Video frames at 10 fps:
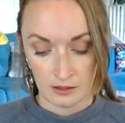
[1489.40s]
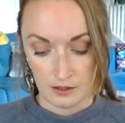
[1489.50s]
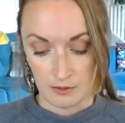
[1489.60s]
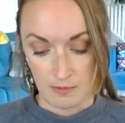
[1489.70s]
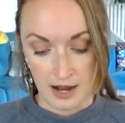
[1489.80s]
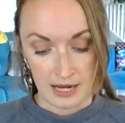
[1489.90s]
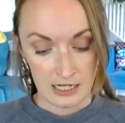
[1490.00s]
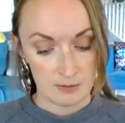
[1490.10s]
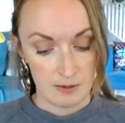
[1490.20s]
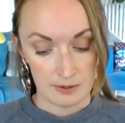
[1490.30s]
The
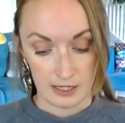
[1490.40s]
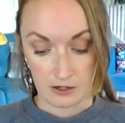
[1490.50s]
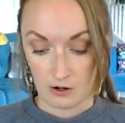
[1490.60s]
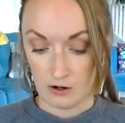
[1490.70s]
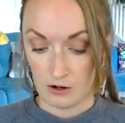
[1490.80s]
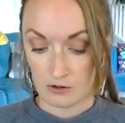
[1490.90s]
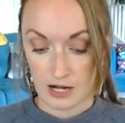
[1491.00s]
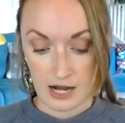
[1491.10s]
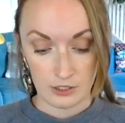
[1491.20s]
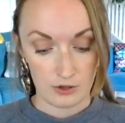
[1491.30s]
mind may be like, oh
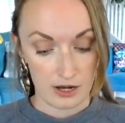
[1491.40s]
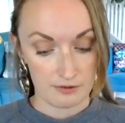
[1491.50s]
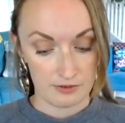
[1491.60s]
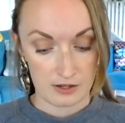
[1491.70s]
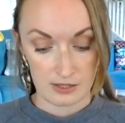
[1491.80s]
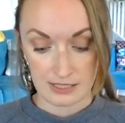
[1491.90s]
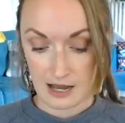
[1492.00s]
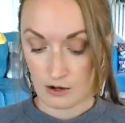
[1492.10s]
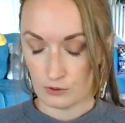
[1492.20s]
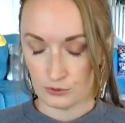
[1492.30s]
God, you got to figure this
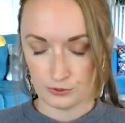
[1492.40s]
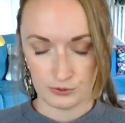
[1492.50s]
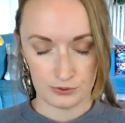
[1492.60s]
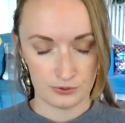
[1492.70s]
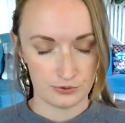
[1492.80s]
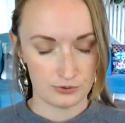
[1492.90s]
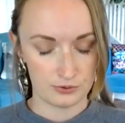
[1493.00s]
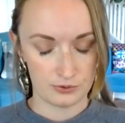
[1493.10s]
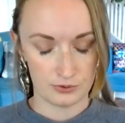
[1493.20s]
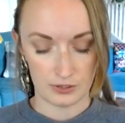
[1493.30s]
out.
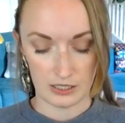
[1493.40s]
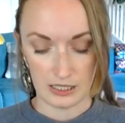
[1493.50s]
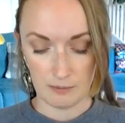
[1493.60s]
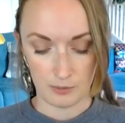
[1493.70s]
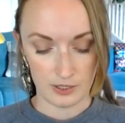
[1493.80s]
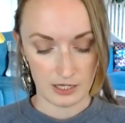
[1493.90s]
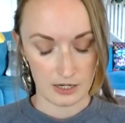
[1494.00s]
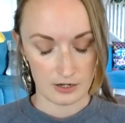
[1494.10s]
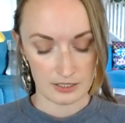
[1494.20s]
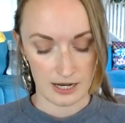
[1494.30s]
Keep bringing
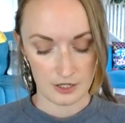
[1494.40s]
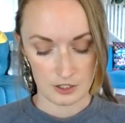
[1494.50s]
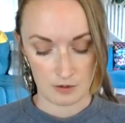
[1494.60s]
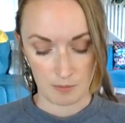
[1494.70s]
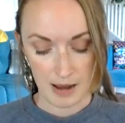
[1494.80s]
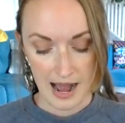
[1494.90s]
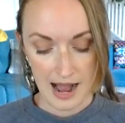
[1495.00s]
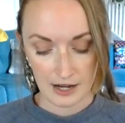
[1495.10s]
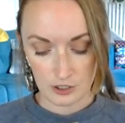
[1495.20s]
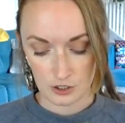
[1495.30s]
your attention
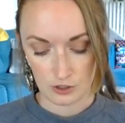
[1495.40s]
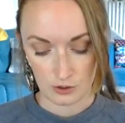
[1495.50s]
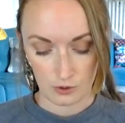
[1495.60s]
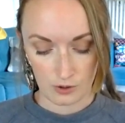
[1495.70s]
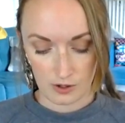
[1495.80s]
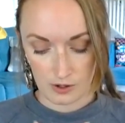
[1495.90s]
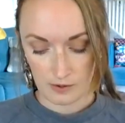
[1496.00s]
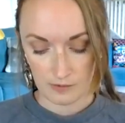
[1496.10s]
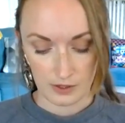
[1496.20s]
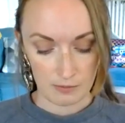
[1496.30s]
back to
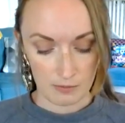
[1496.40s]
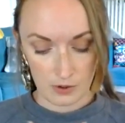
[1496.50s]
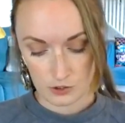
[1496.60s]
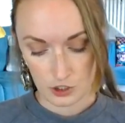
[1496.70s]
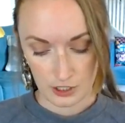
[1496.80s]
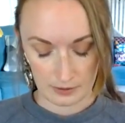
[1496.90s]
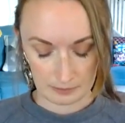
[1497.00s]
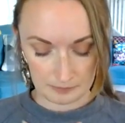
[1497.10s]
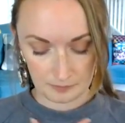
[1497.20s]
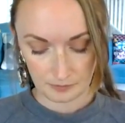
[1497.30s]
the
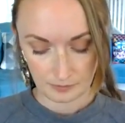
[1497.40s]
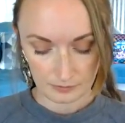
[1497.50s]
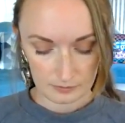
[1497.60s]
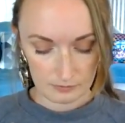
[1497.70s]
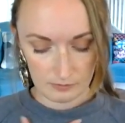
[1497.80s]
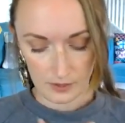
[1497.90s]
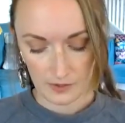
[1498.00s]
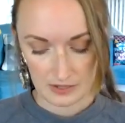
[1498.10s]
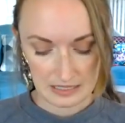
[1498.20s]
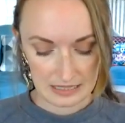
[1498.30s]
emotion,
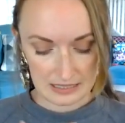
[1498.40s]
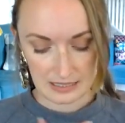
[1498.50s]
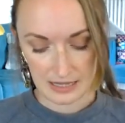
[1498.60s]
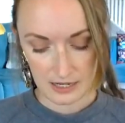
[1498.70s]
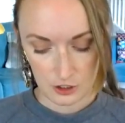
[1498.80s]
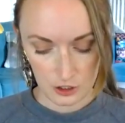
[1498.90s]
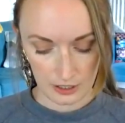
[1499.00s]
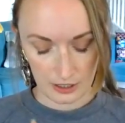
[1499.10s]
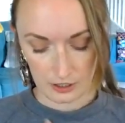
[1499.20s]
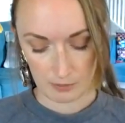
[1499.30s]
the
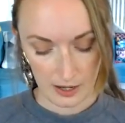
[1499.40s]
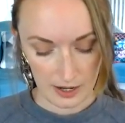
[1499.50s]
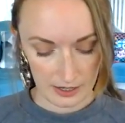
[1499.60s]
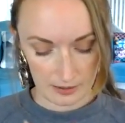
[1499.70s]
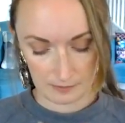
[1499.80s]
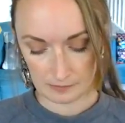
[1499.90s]
sensation in your body.